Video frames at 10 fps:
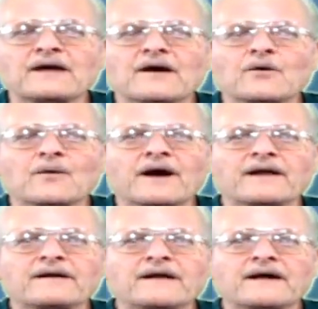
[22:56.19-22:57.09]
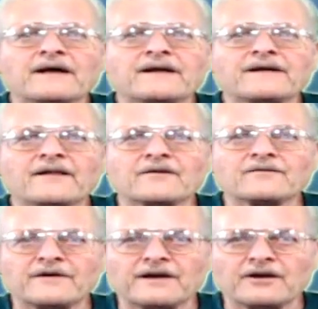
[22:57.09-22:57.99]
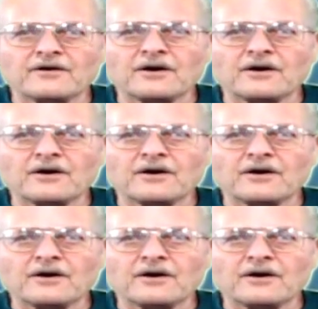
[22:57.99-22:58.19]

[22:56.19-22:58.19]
when another video